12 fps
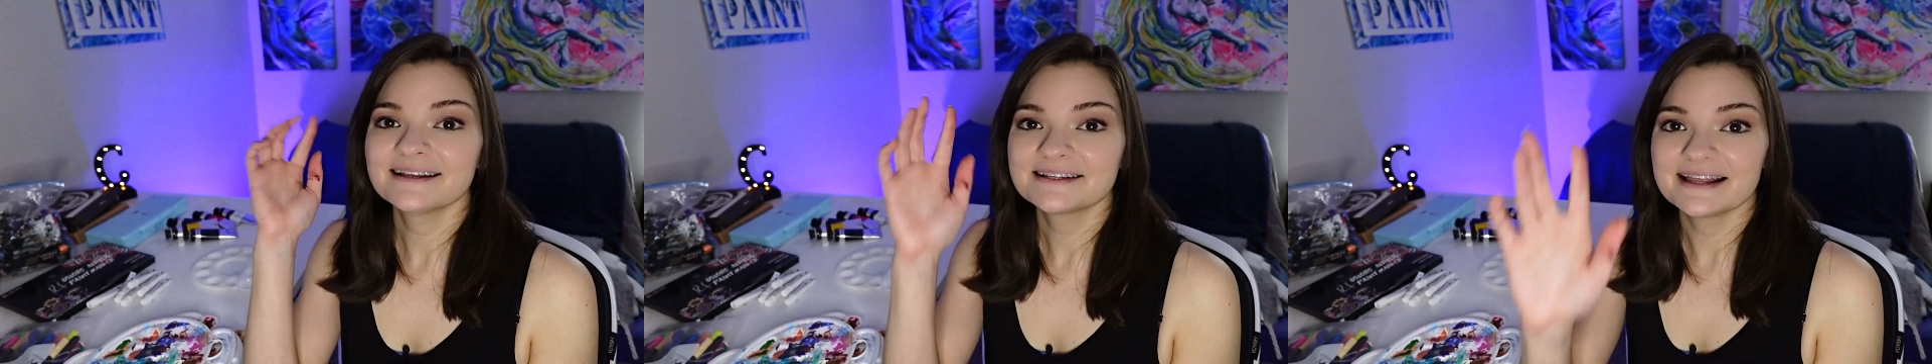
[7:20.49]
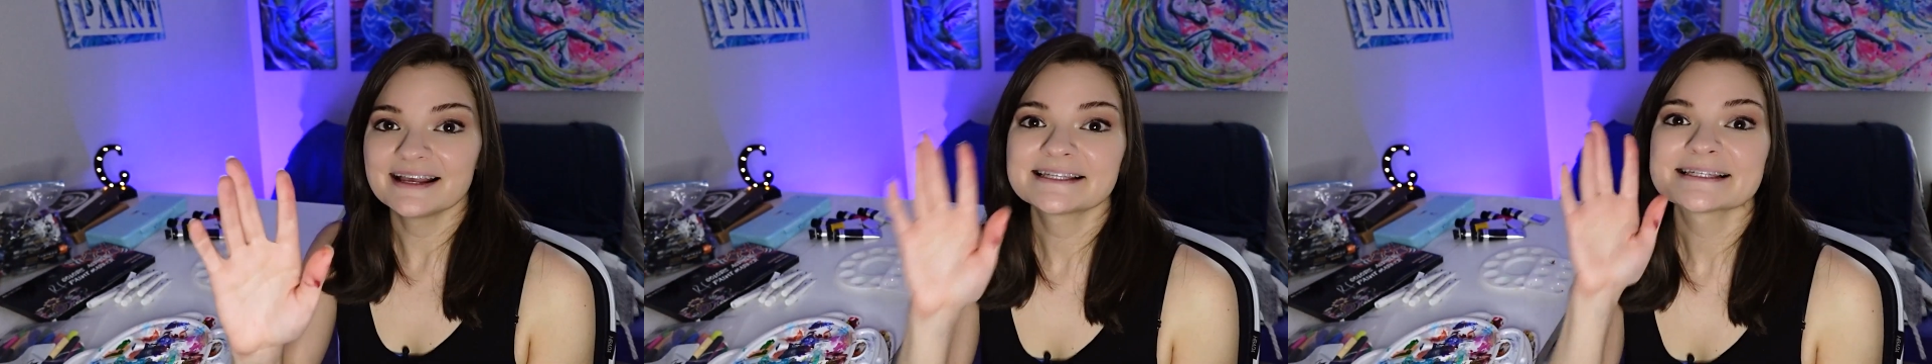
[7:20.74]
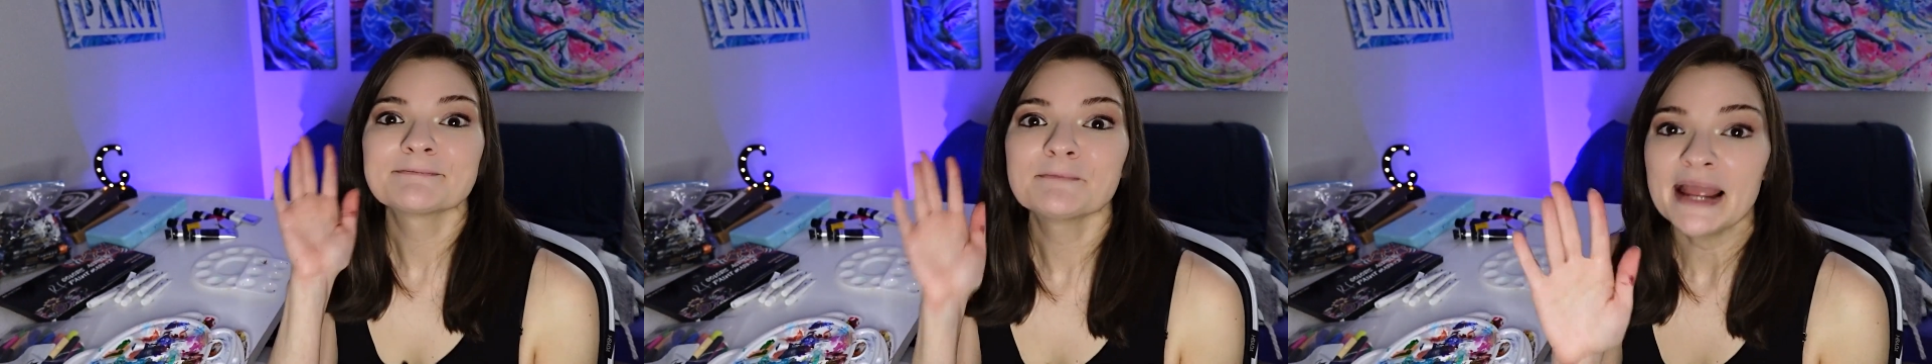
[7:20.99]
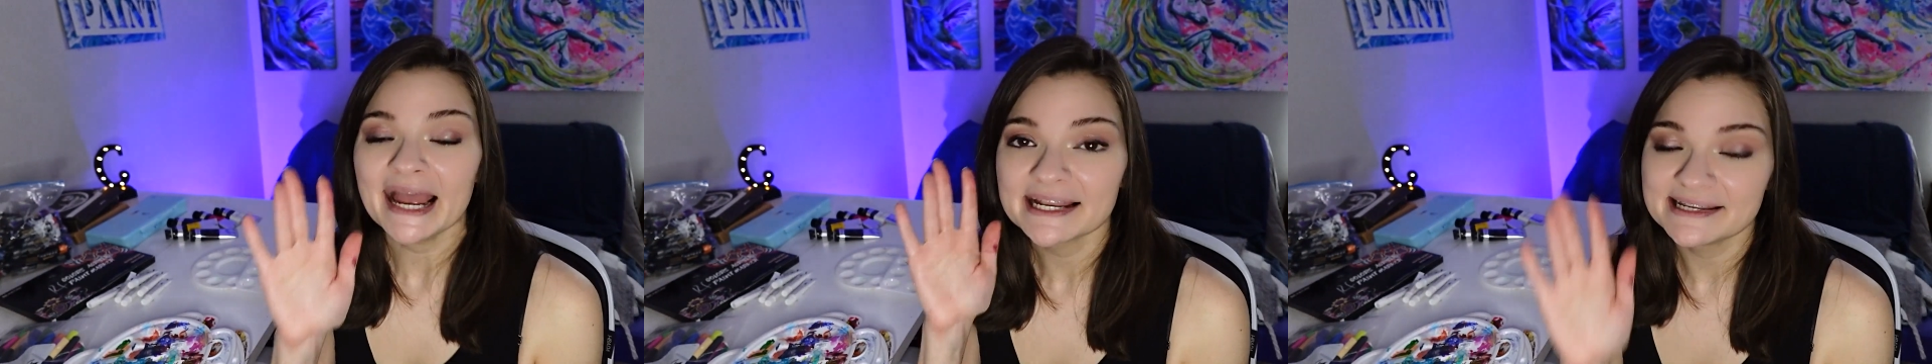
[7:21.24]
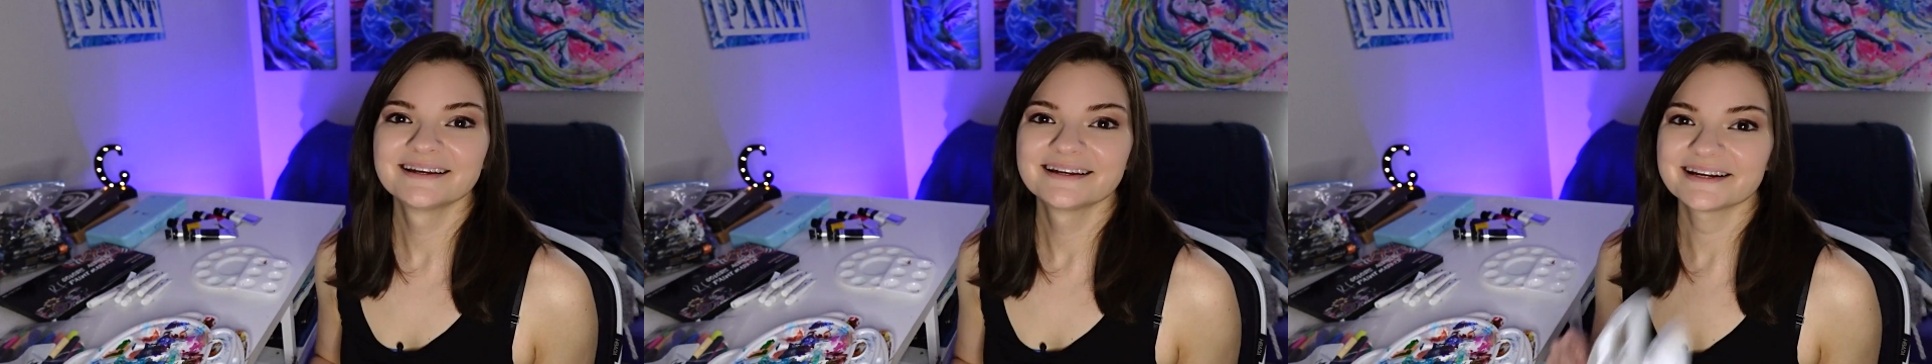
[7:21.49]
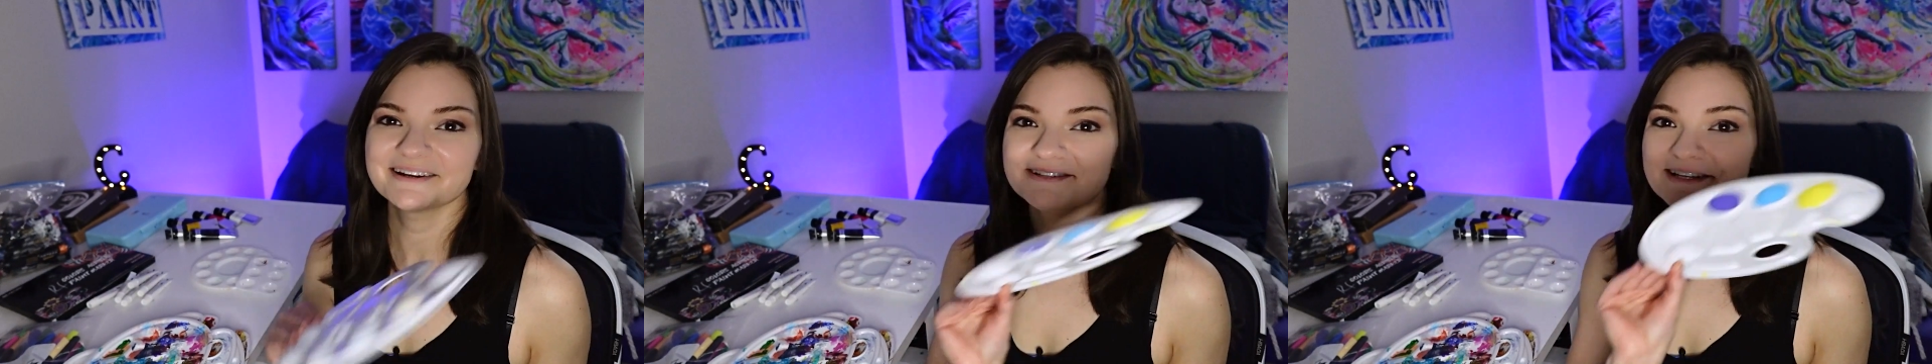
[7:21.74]
It's madness.
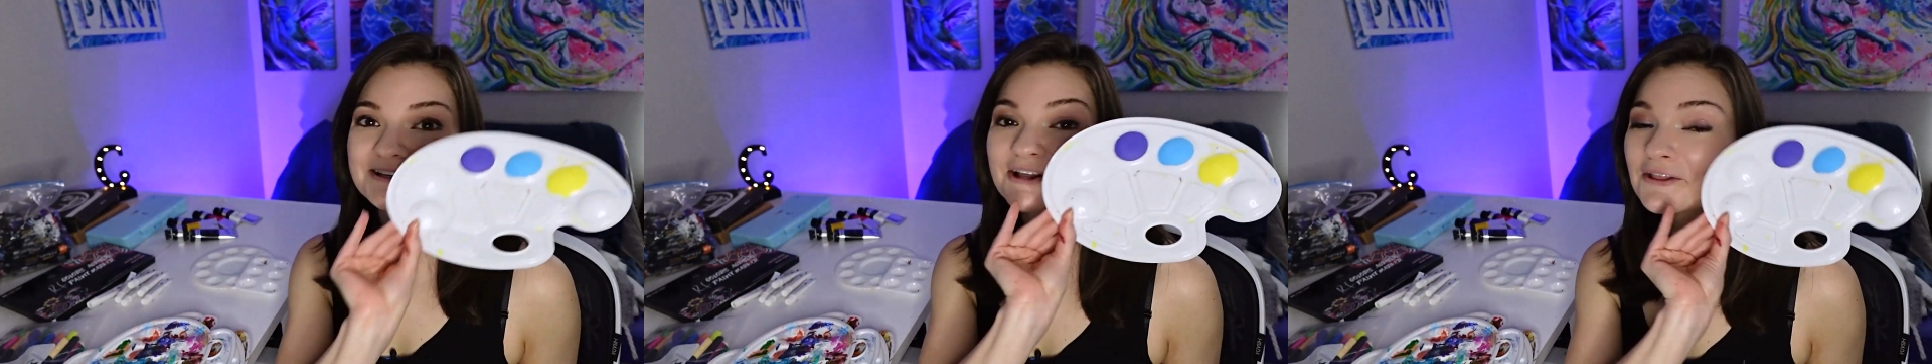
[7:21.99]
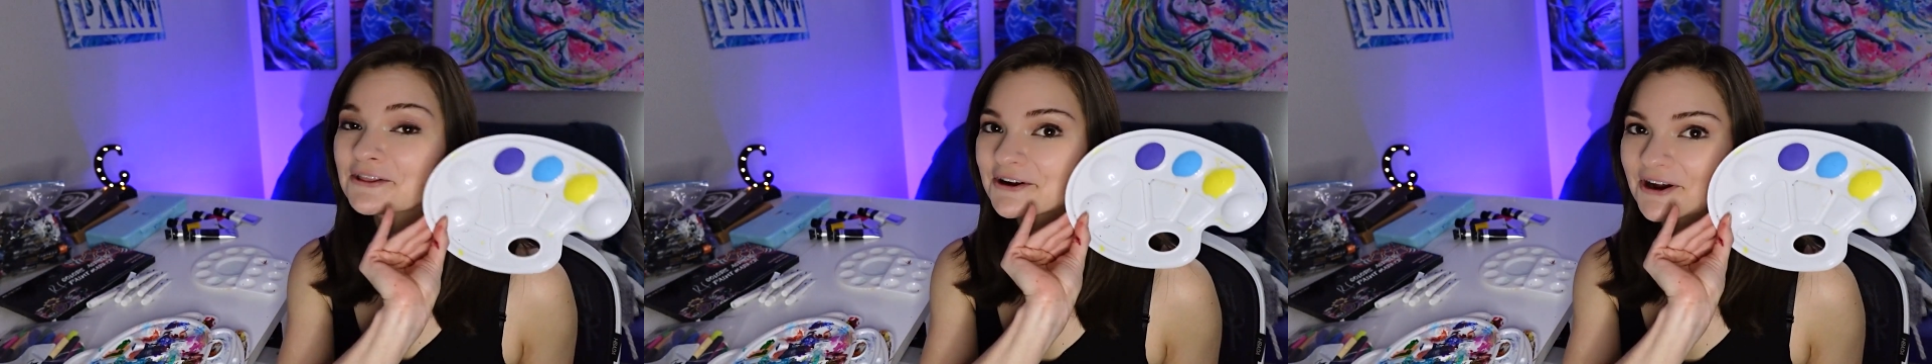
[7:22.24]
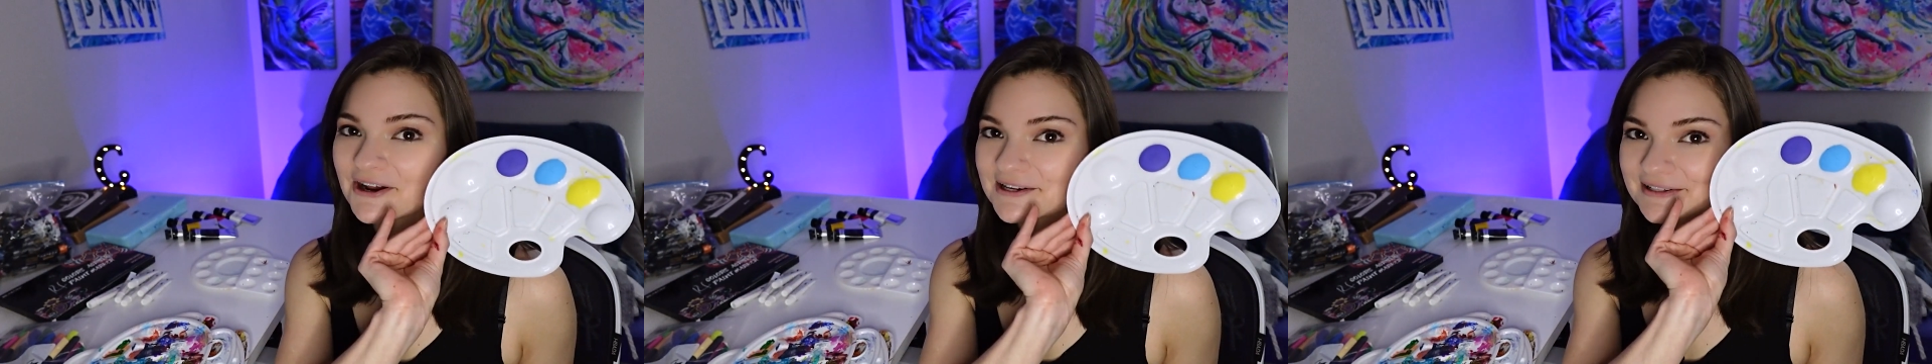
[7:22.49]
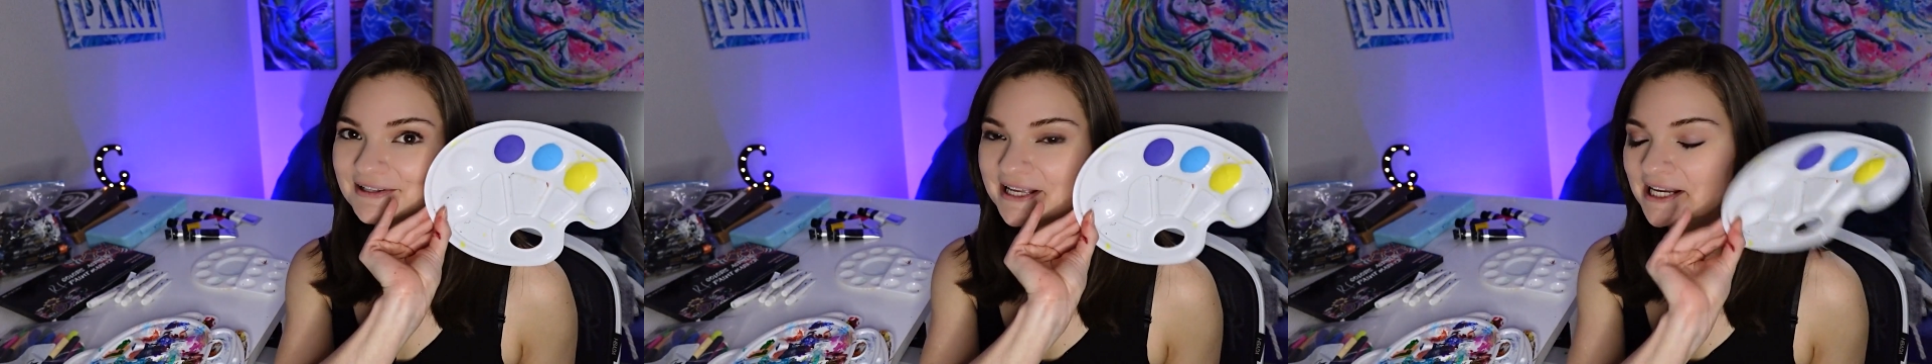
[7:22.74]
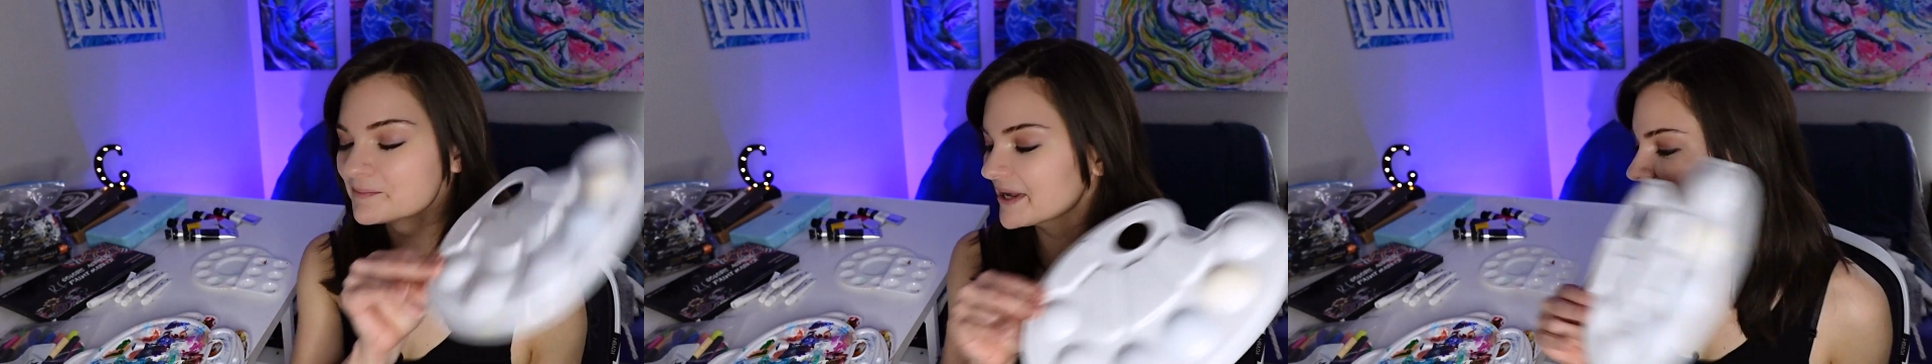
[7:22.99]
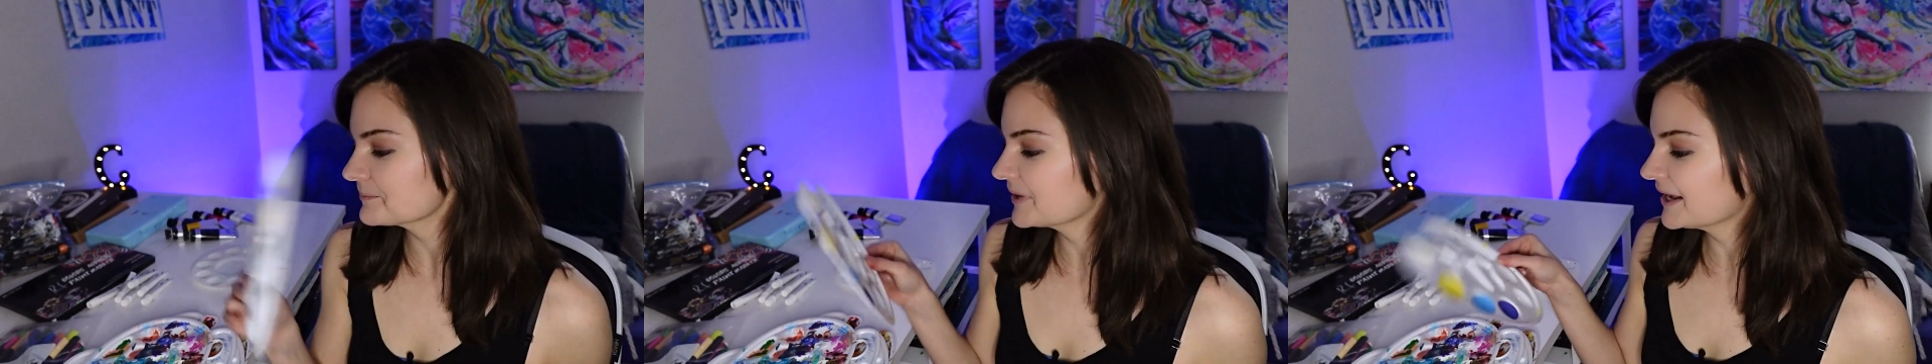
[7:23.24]
Here's another unclean paint
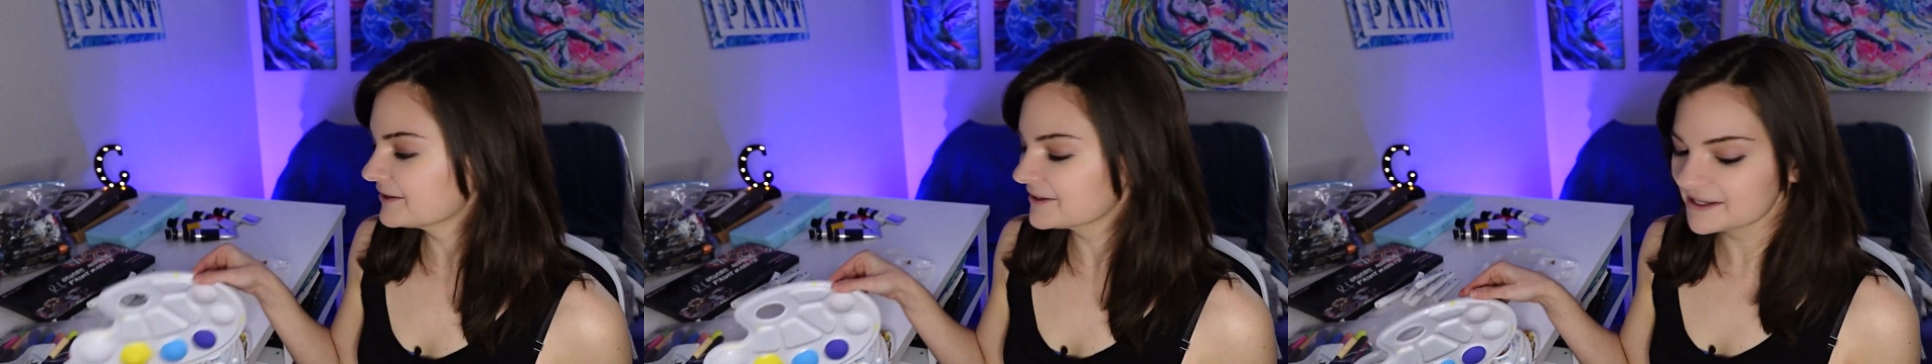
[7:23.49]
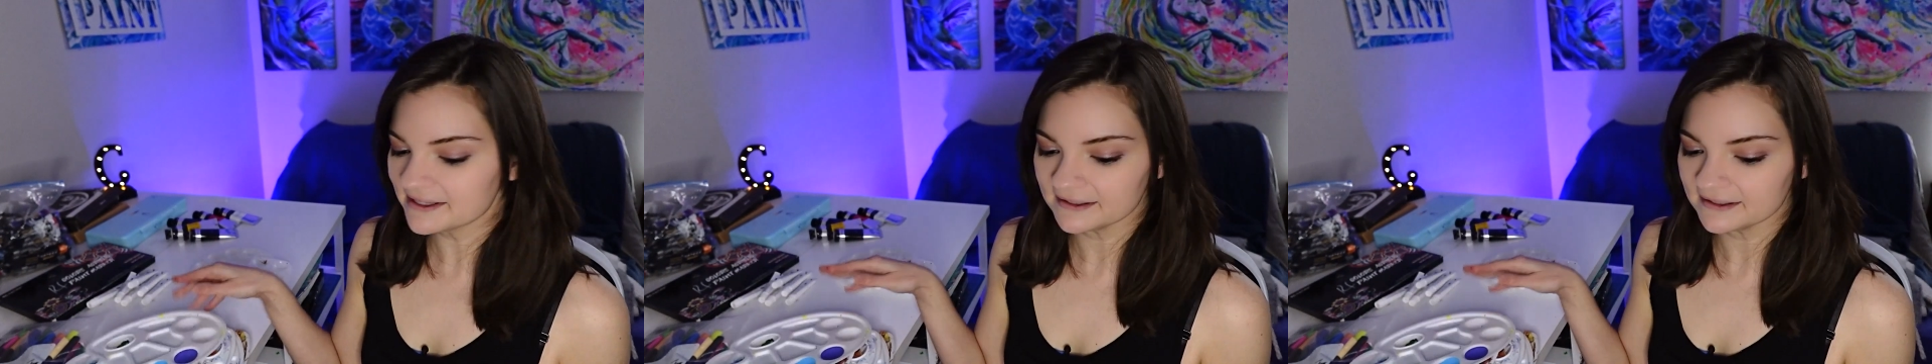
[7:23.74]
palette.